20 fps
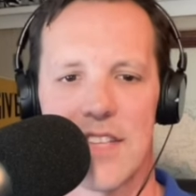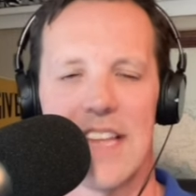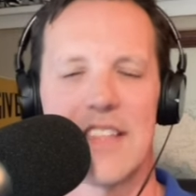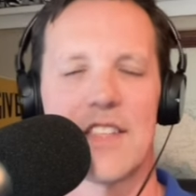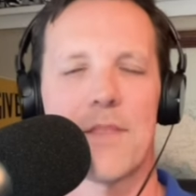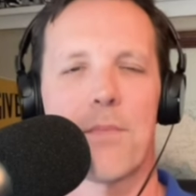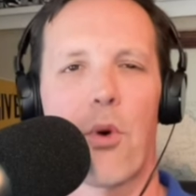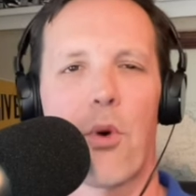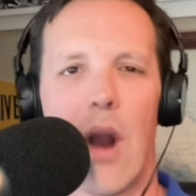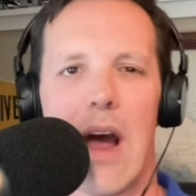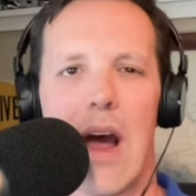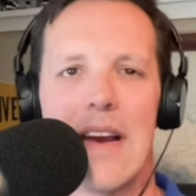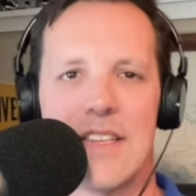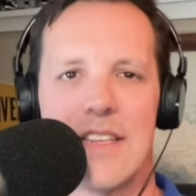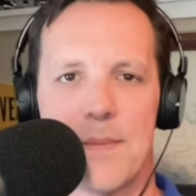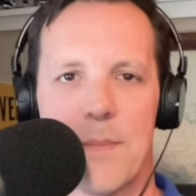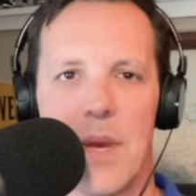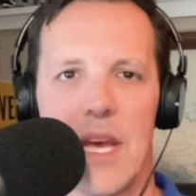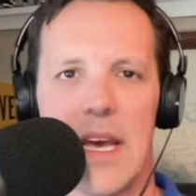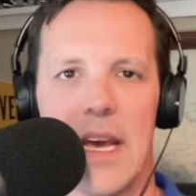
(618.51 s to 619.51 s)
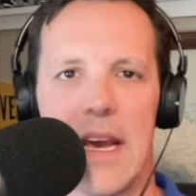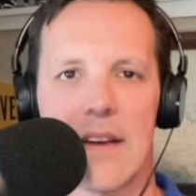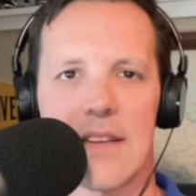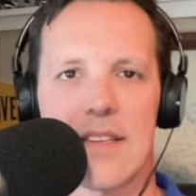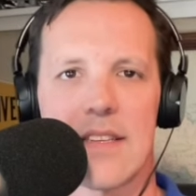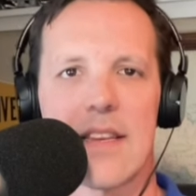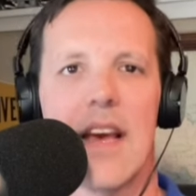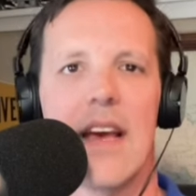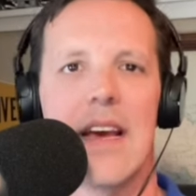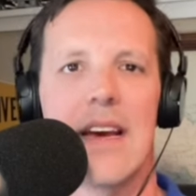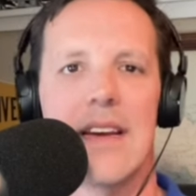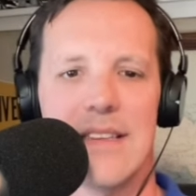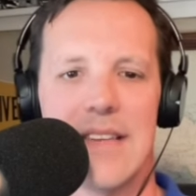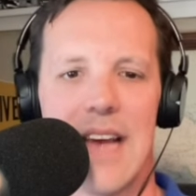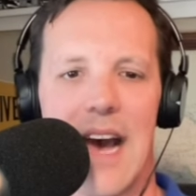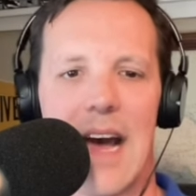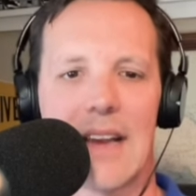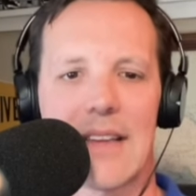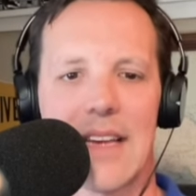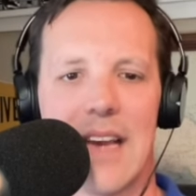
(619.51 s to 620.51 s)
That's
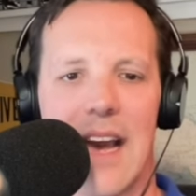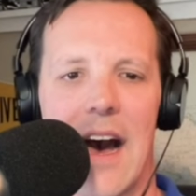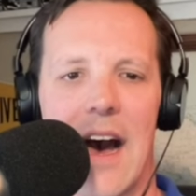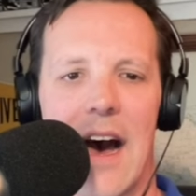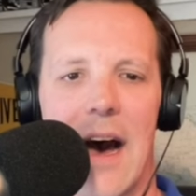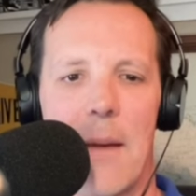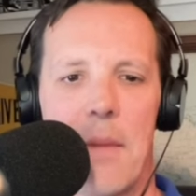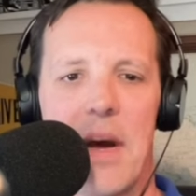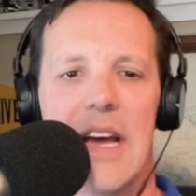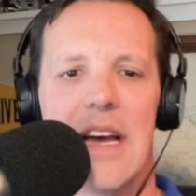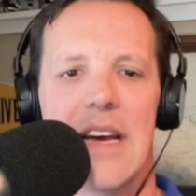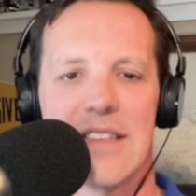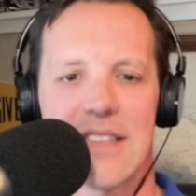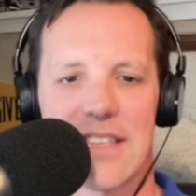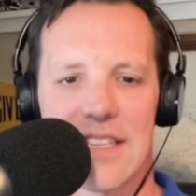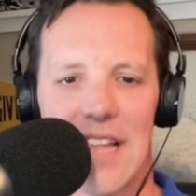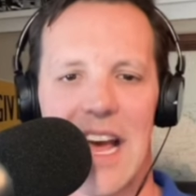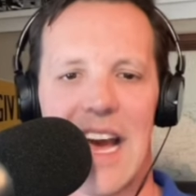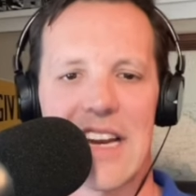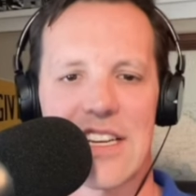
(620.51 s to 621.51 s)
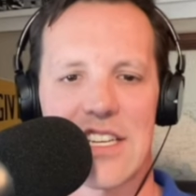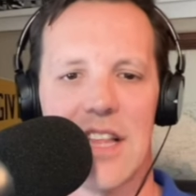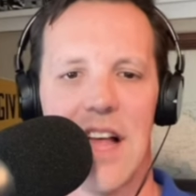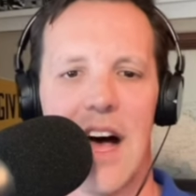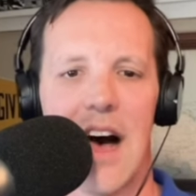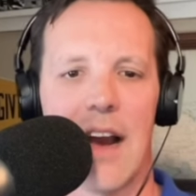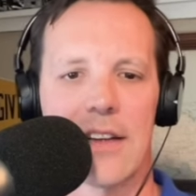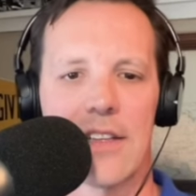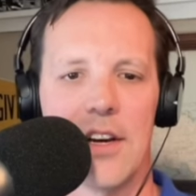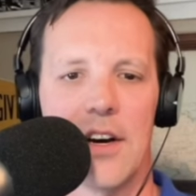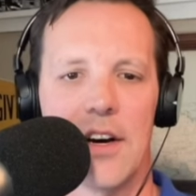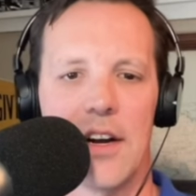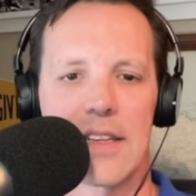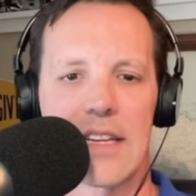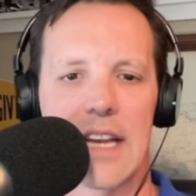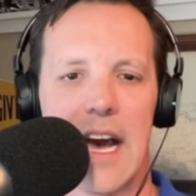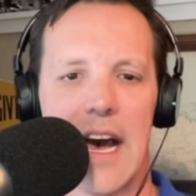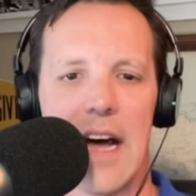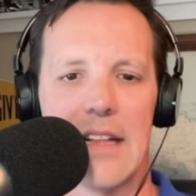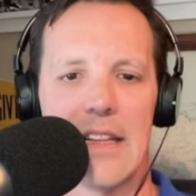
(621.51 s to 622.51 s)

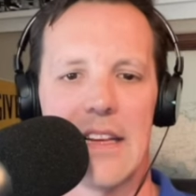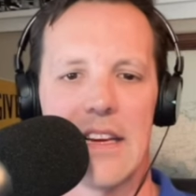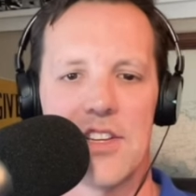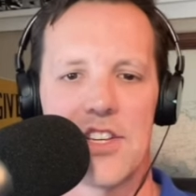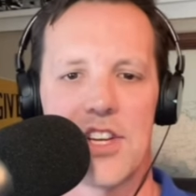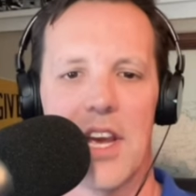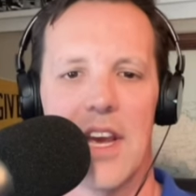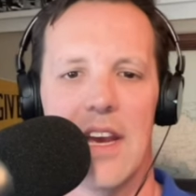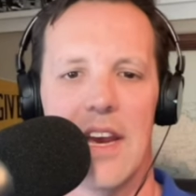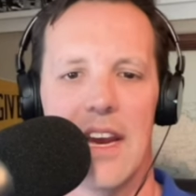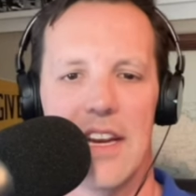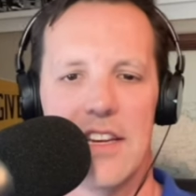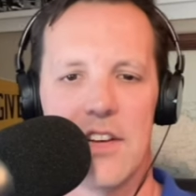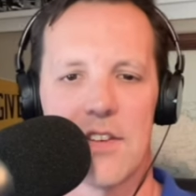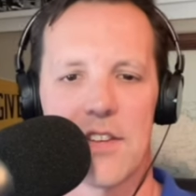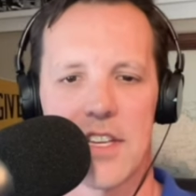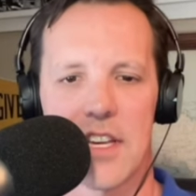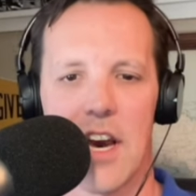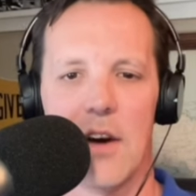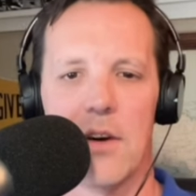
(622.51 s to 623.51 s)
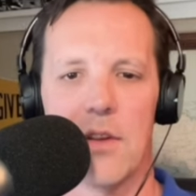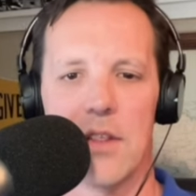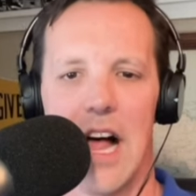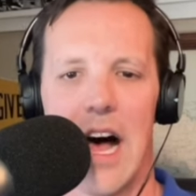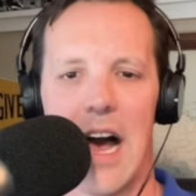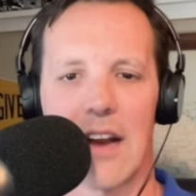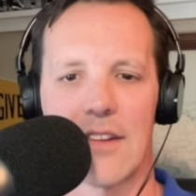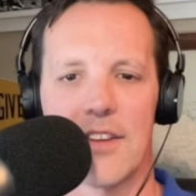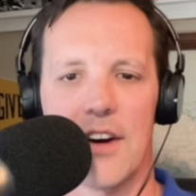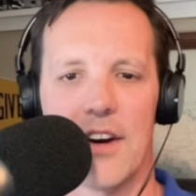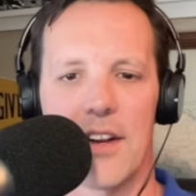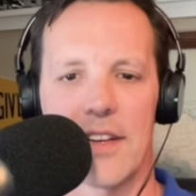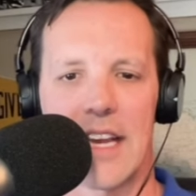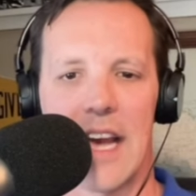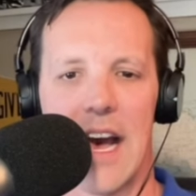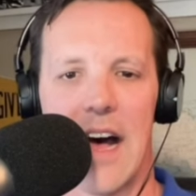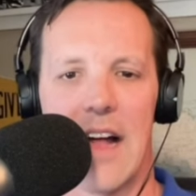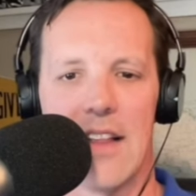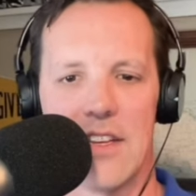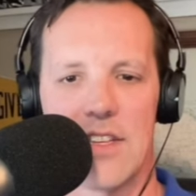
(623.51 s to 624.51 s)
prizepicks.com/lockedoncollege and use code
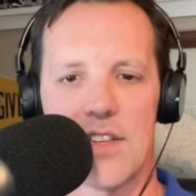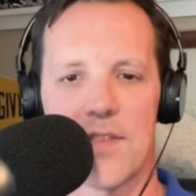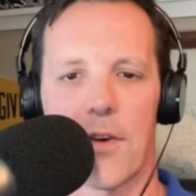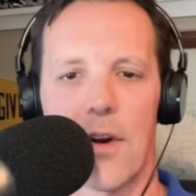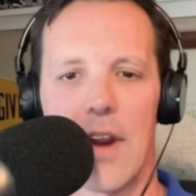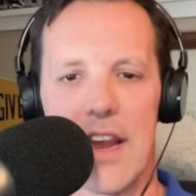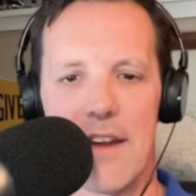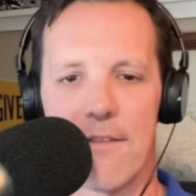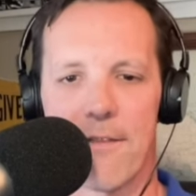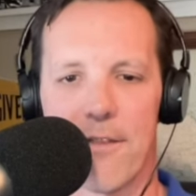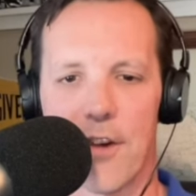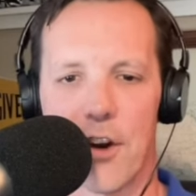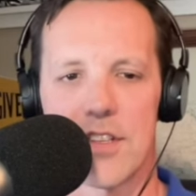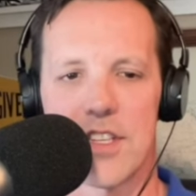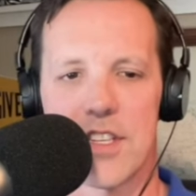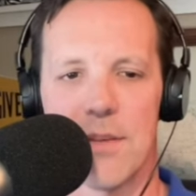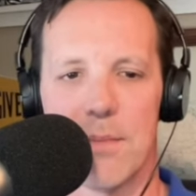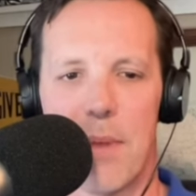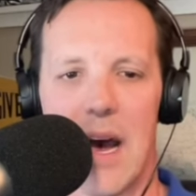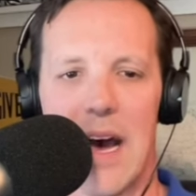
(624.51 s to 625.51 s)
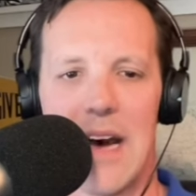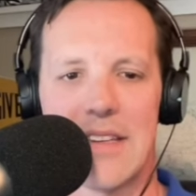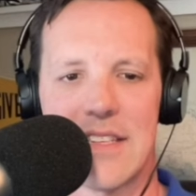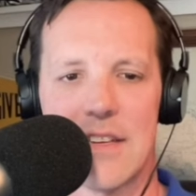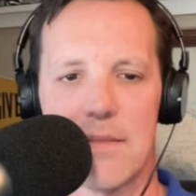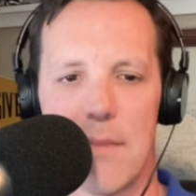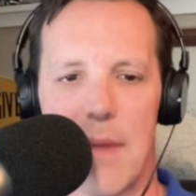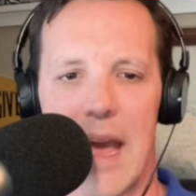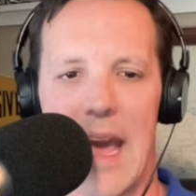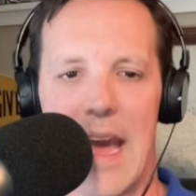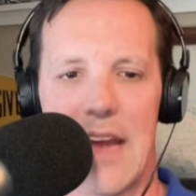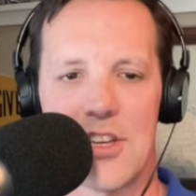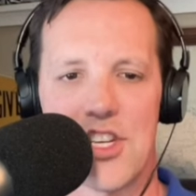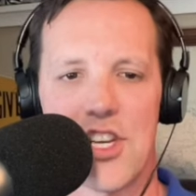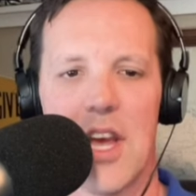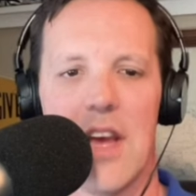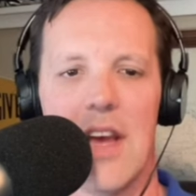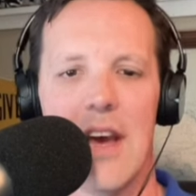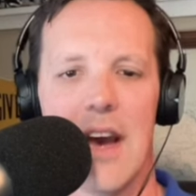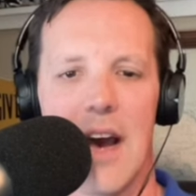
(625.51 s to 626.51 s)
LOCKEDONCOLLEGE for a first deposit
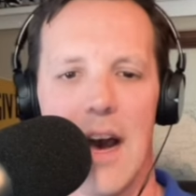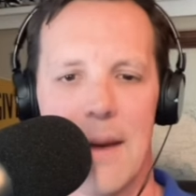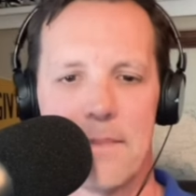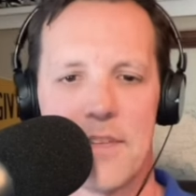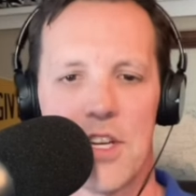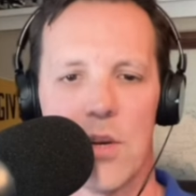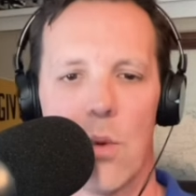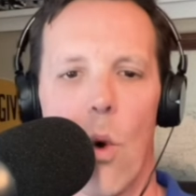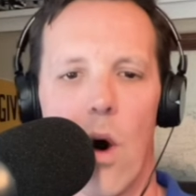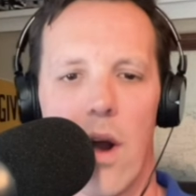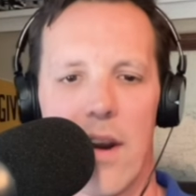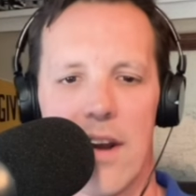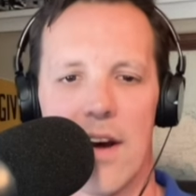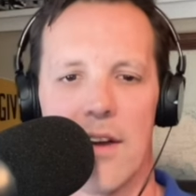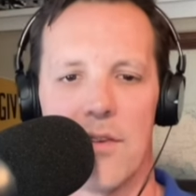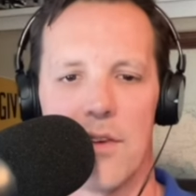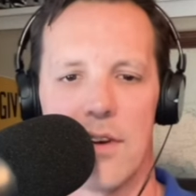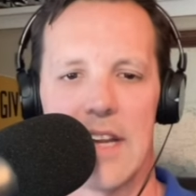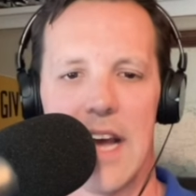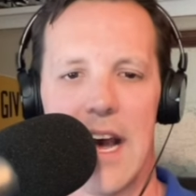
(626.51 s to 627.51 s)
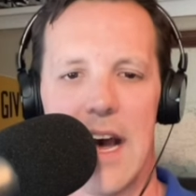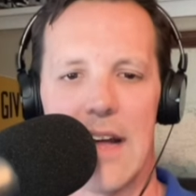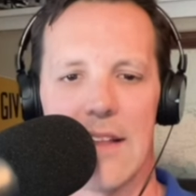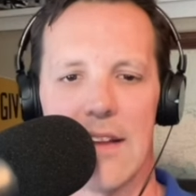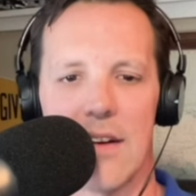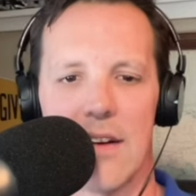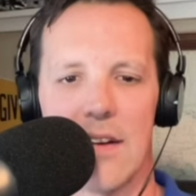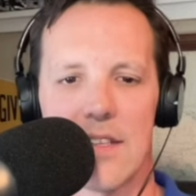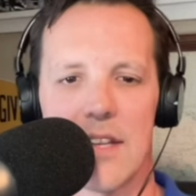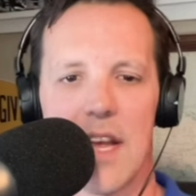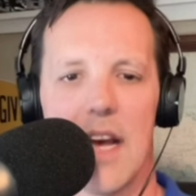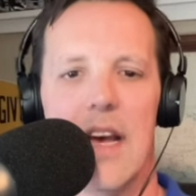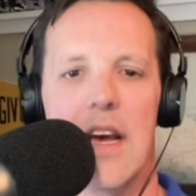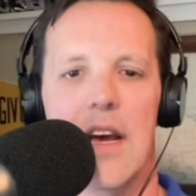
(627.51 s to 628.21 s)
match up to $100.